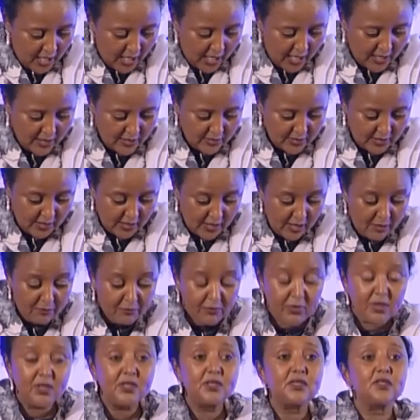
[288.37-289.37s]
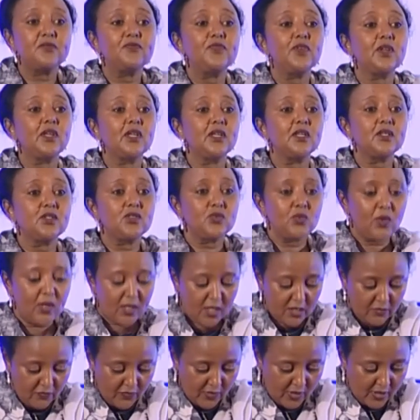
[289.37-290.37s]
And the numbers and figures were
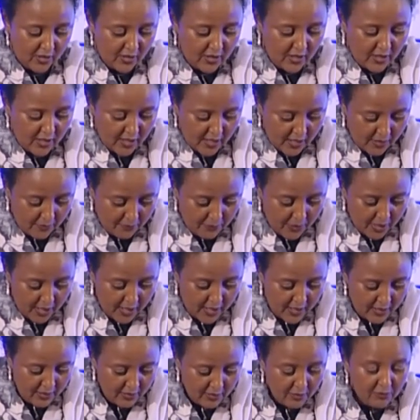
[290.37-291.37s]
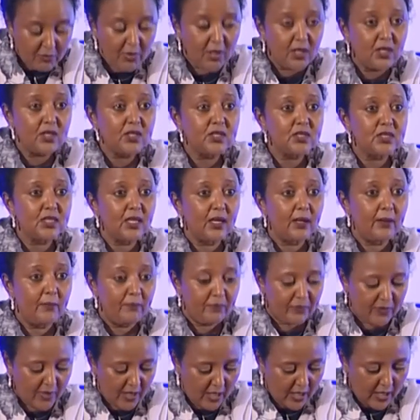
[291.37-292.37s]
given by Minister
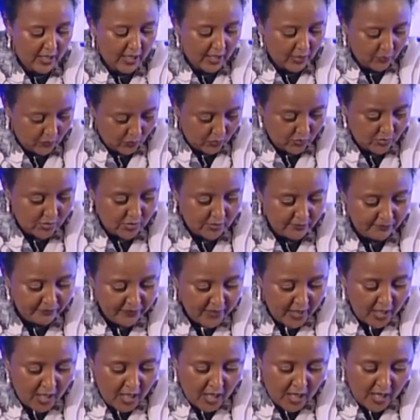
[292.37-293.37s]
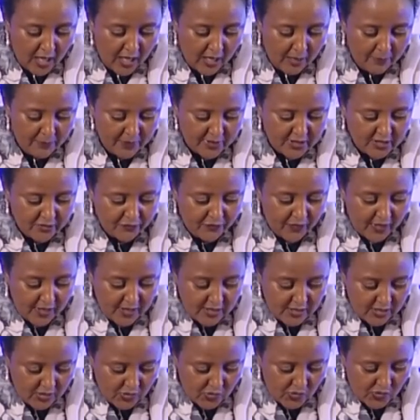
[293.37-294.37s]
Elwood, but
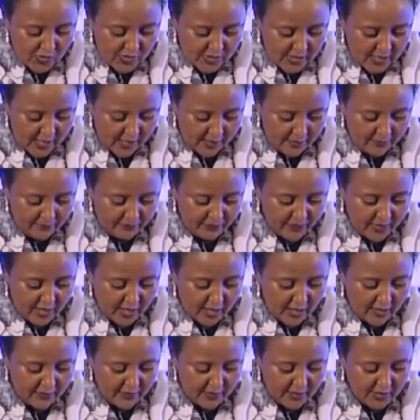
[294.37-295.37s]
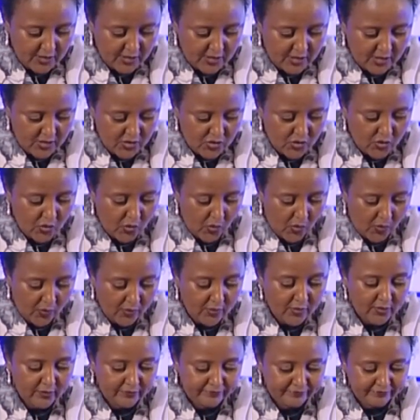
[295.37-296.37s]
suffice it to say that it has
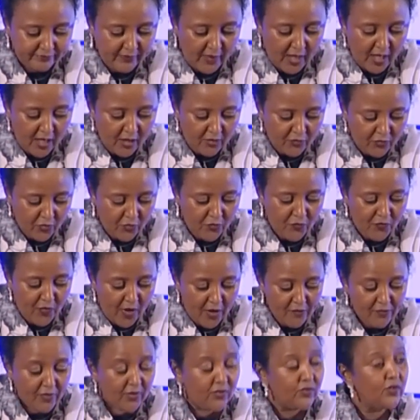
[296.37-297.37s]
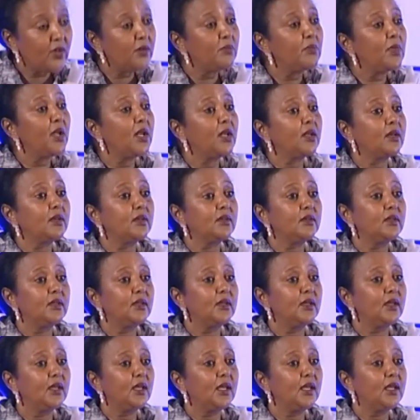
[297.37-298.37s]
grown from 500 million
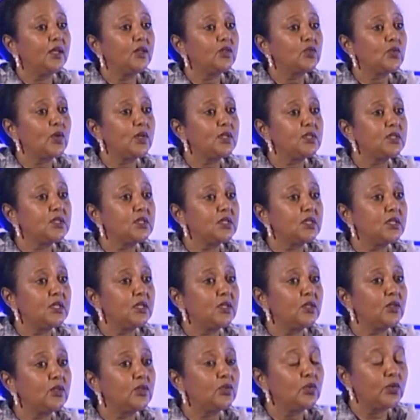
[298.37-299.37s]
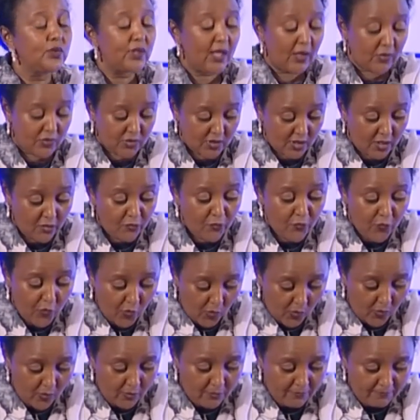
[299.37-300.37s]
in
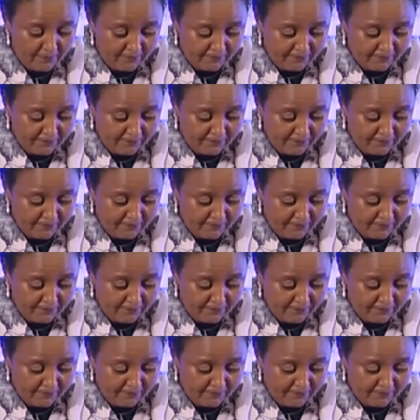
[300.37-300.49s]
2004,